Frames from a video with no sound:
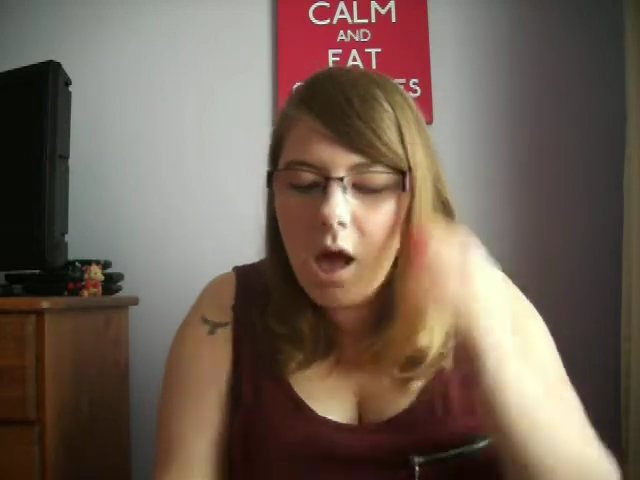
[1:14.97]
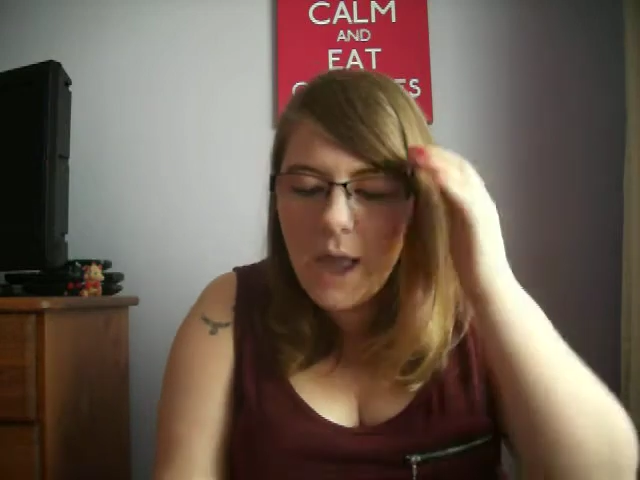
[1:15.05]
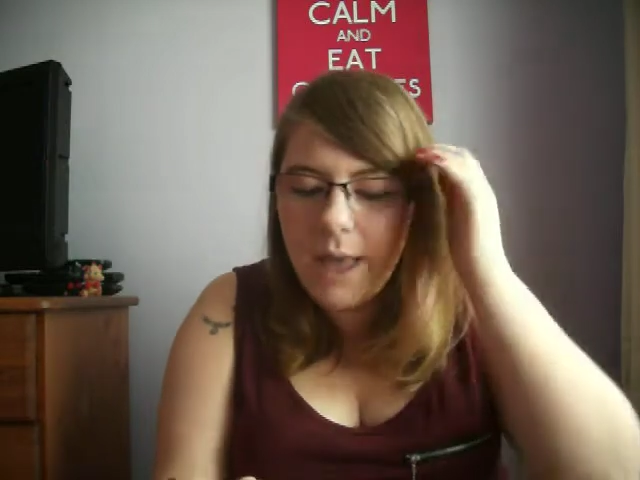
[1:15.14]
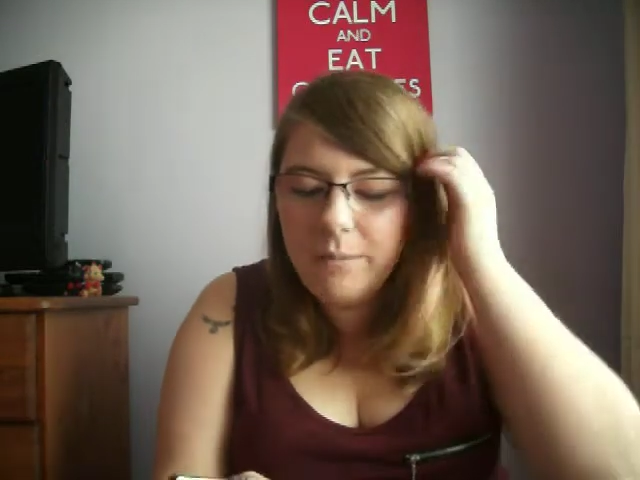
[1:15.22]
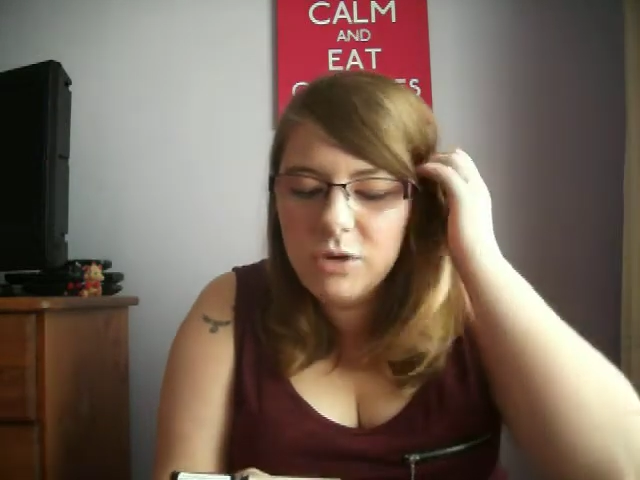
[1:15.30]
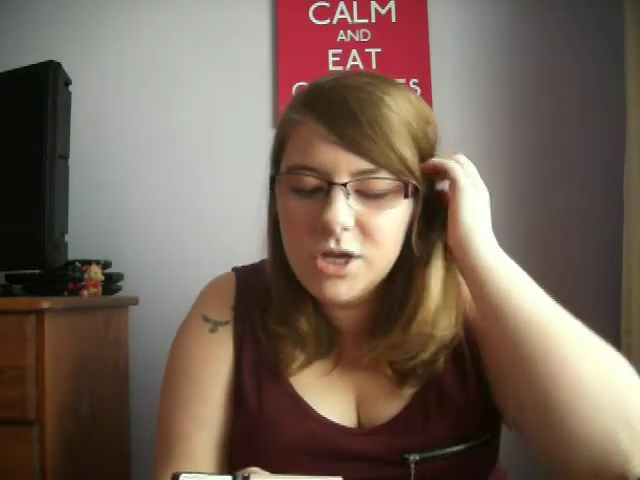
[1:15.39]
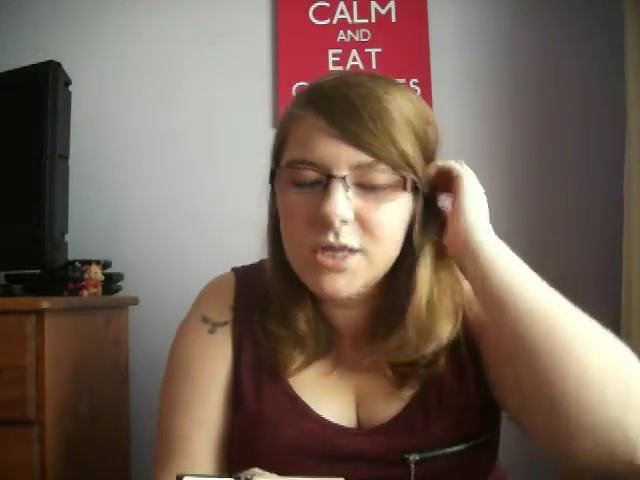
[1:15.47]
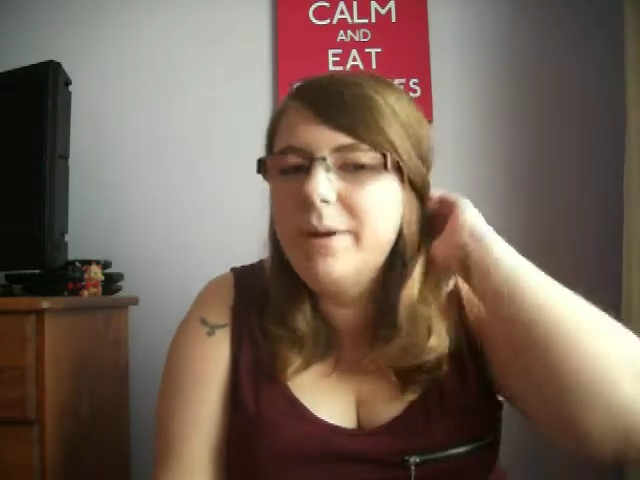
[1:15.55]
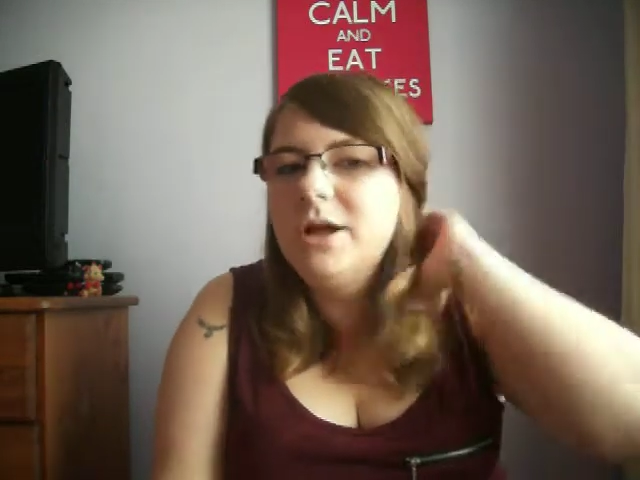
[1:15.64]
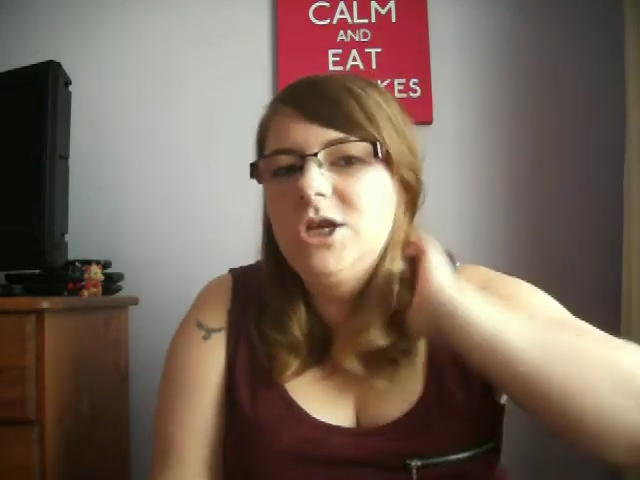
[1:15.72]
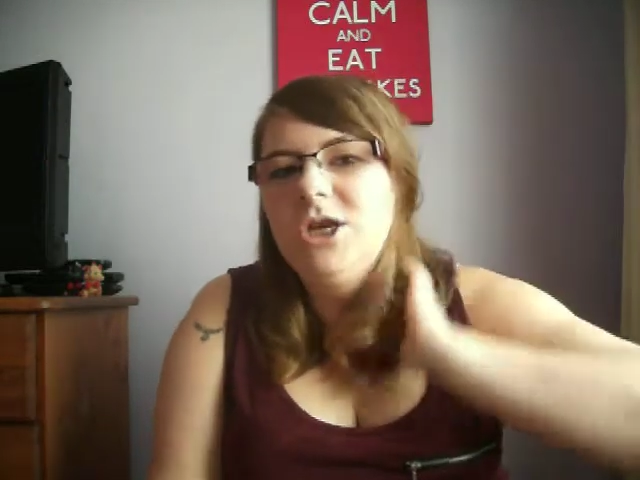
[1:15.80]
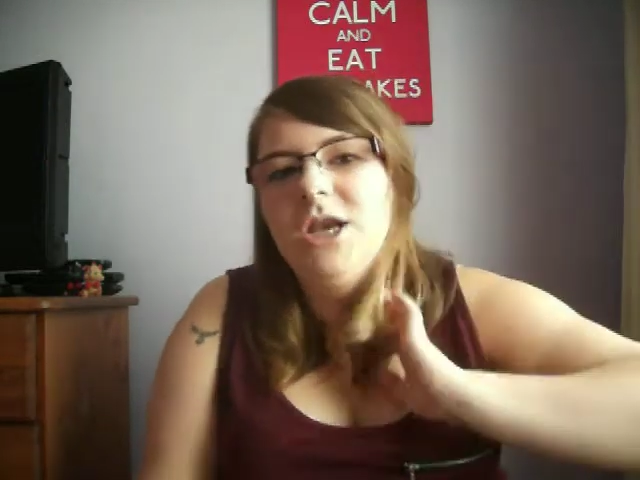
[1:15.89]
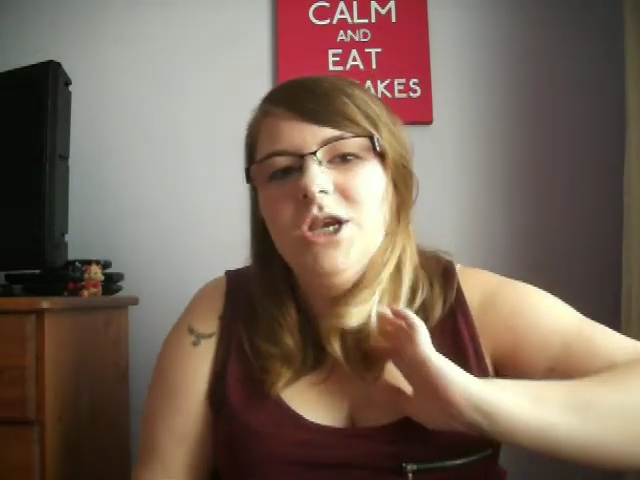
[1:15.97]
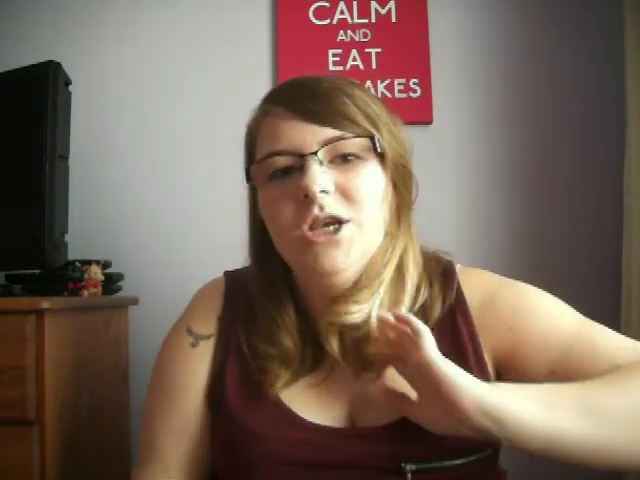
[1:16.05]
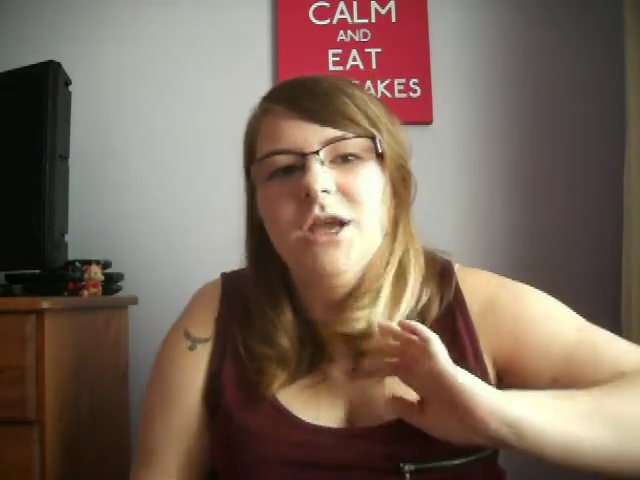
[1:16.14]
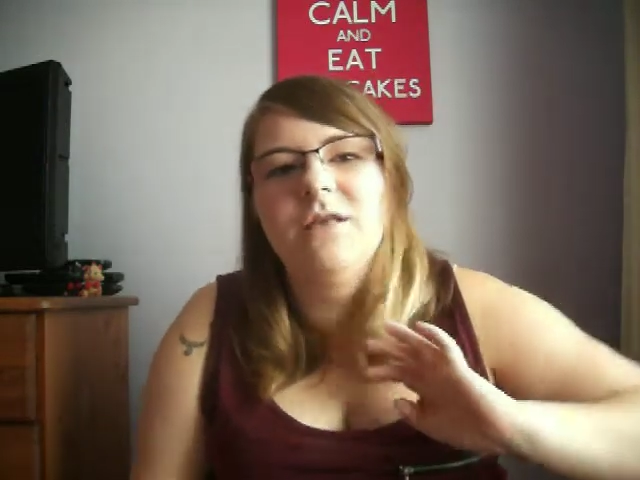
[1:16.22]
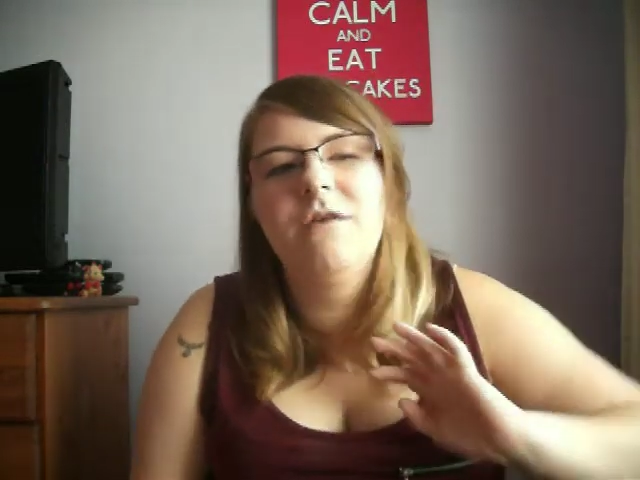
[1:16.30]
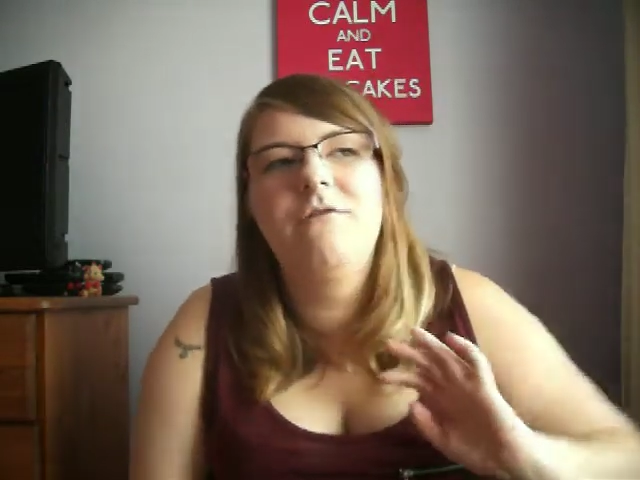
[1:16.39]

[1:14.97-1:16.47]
I am just about to change it as